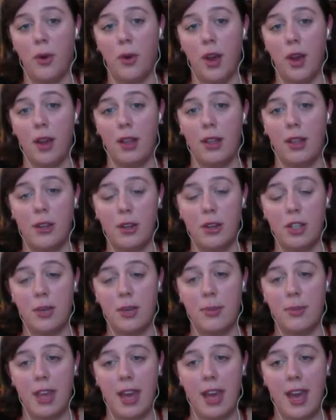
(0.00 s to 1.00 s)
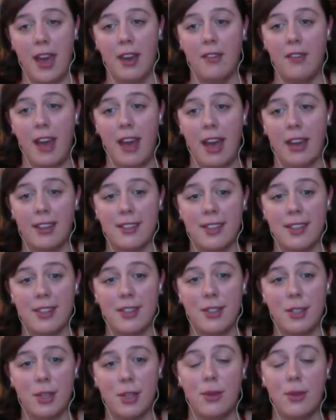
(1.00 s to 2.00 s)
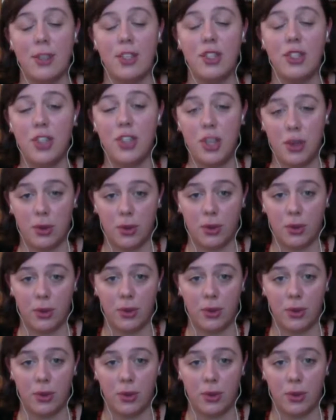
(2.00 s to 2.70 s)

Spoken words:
leadership that have access to the general